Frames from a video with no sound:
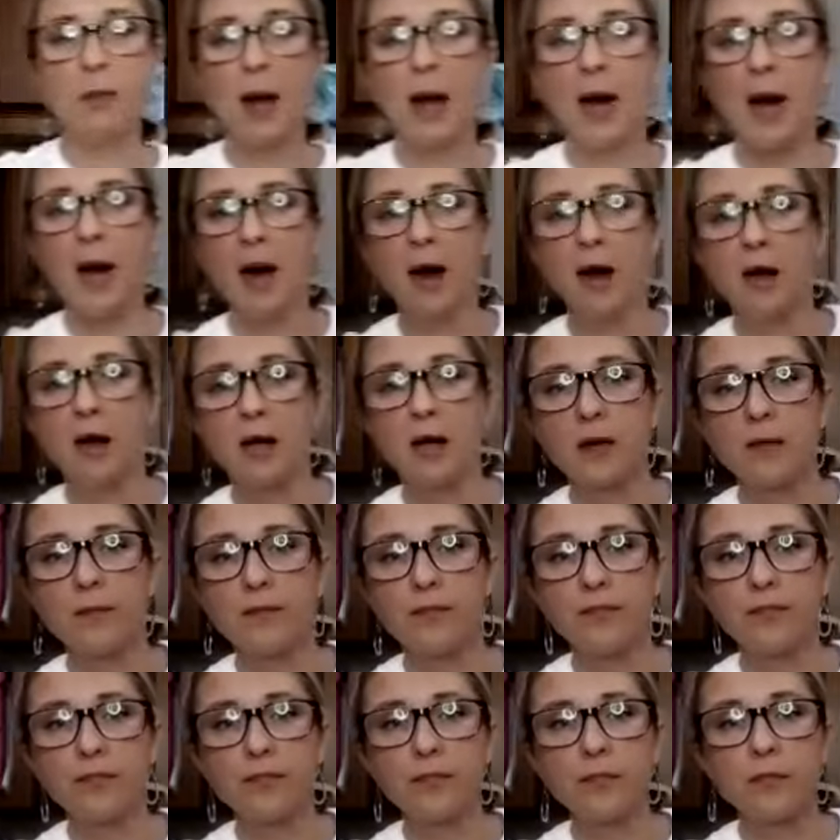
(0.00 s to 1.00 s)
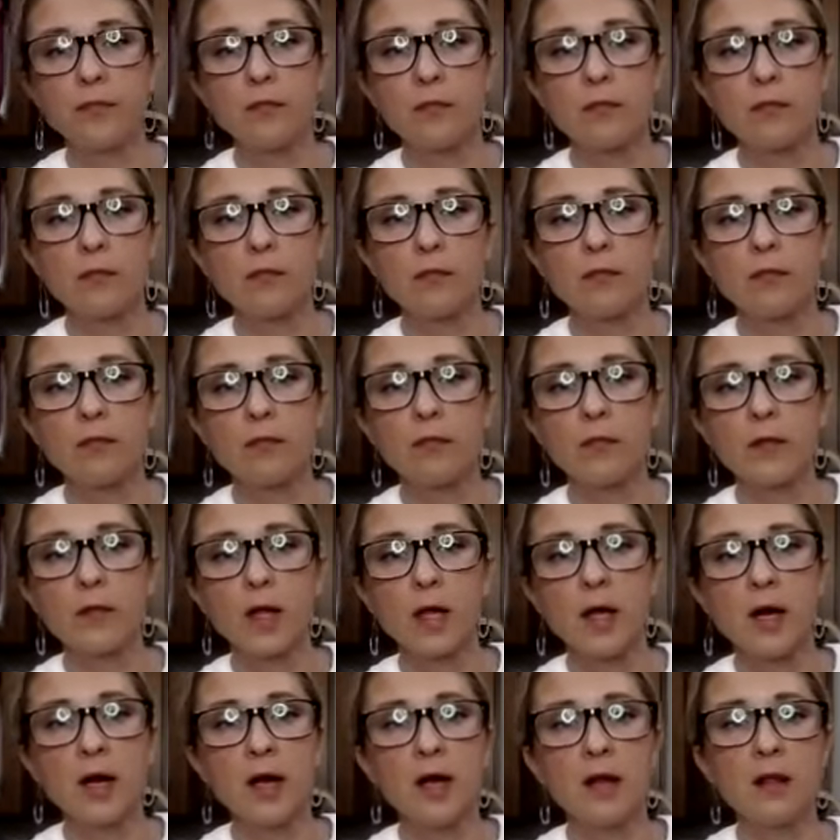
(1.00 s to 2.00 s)
back. Okay.
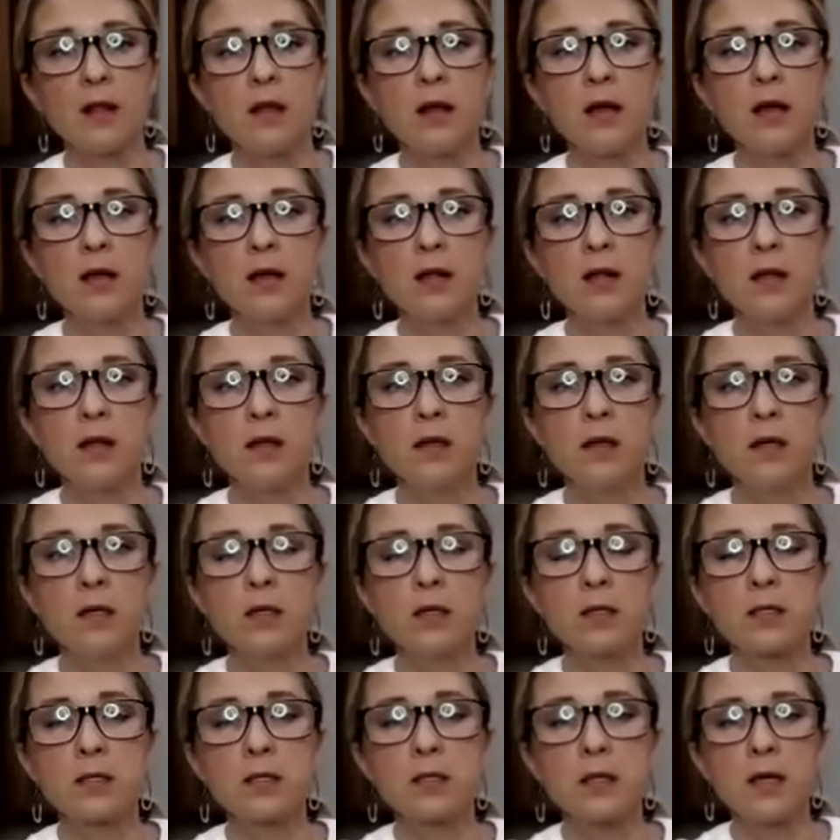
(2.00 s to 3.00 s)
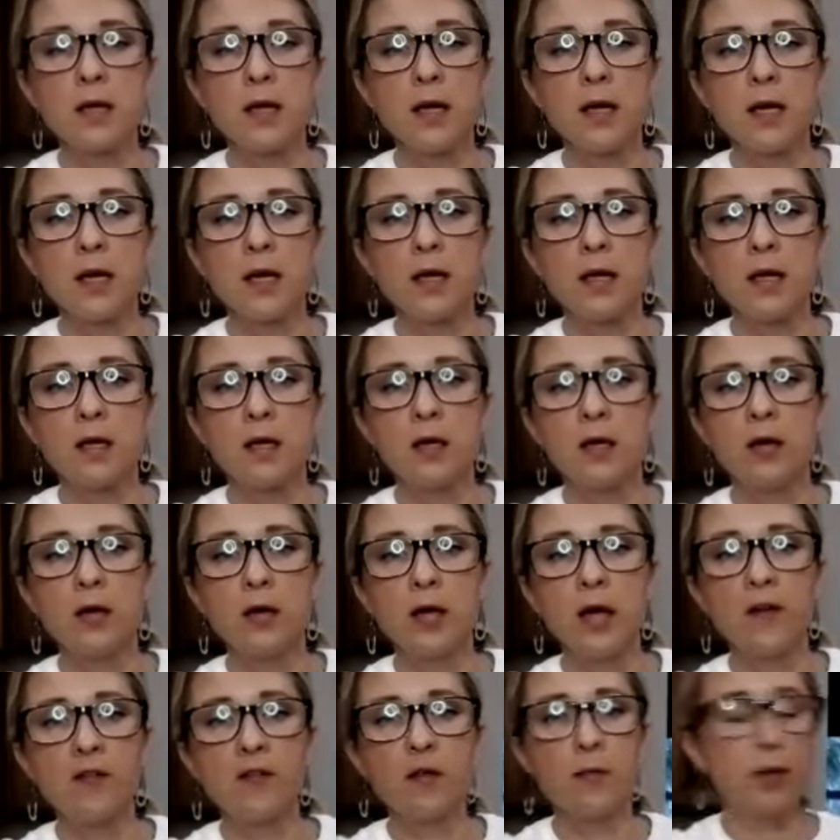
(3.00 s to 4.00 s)
And I it looks like
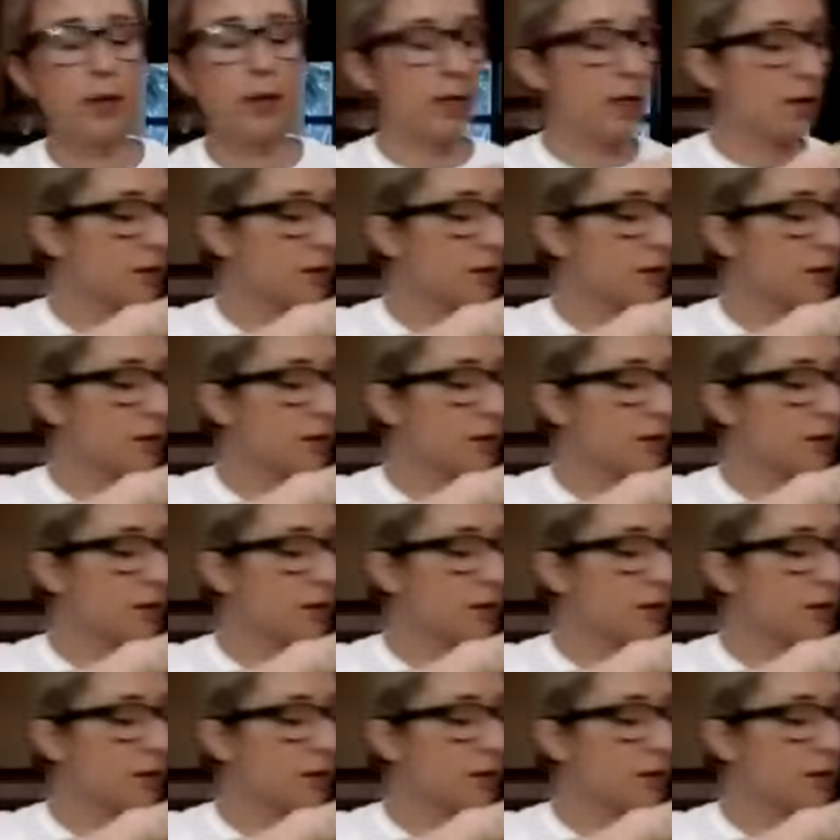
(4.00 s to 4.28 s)
everybody